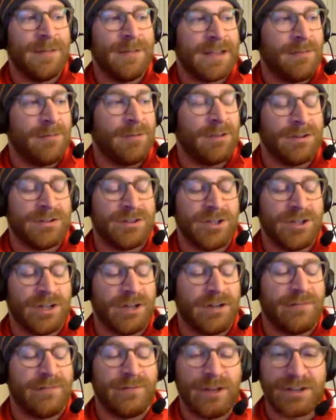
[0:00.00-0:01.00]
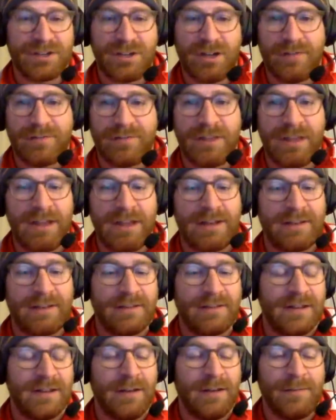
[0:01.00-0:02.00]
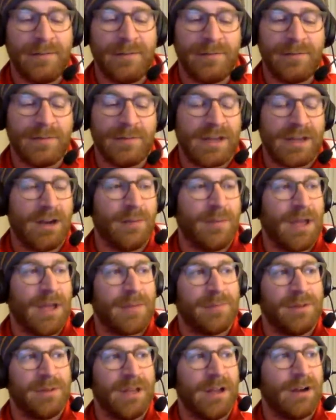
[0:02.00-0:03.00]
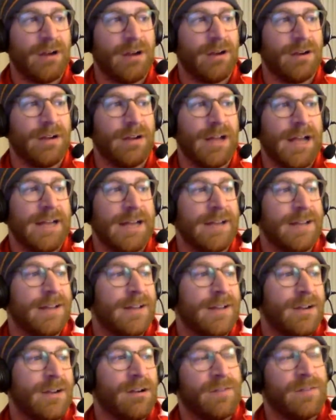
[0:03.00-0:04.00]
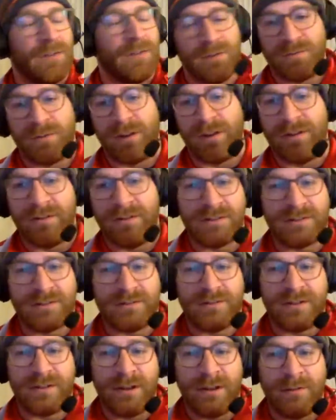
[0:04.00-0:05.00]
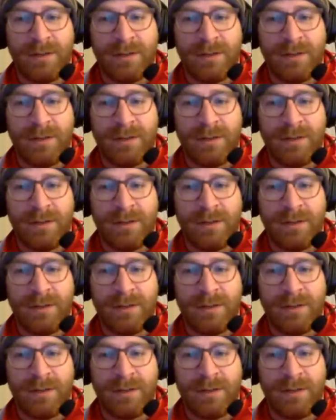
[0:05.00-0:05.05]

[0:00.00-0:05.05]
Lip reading: again, whether it took a deflection off that, the Qarabag player or not, or if it was one of those,